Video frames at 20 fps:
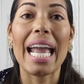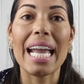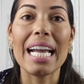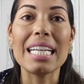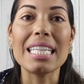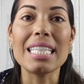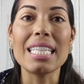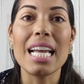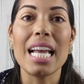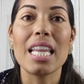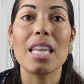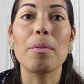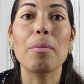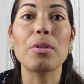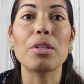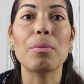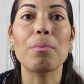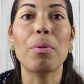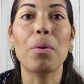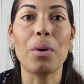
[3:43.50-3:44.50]
And the
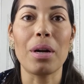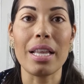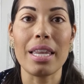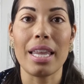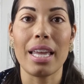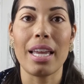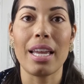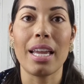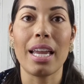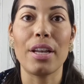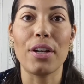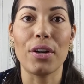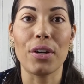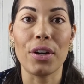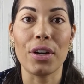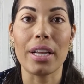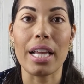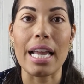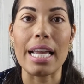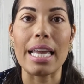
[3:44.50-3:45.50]
most important thing in your
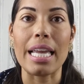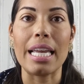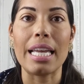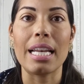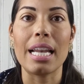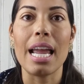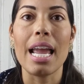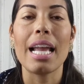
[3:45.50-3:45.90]
hurricane kit